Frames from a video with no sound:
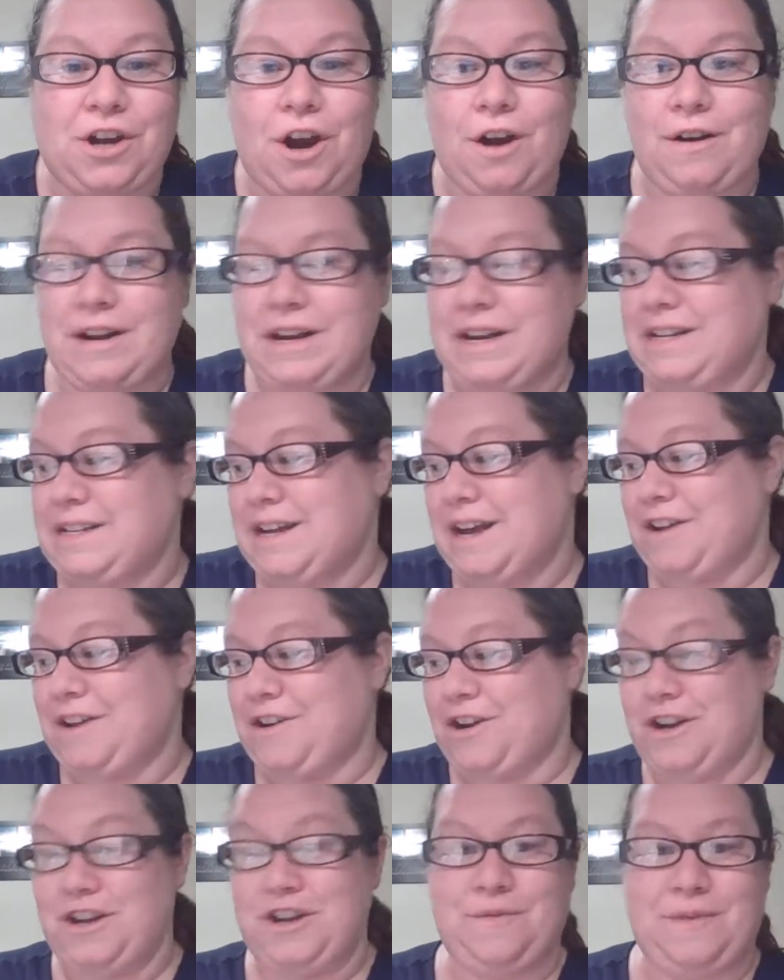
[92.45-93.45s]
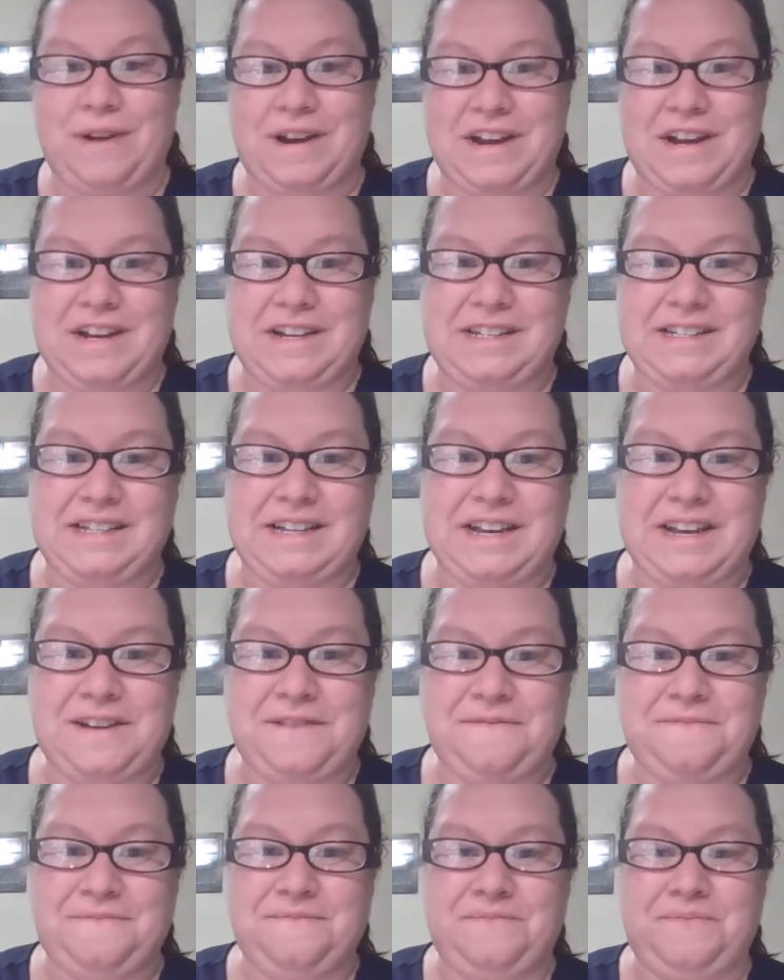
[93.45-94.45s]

already done. Are you ready to see?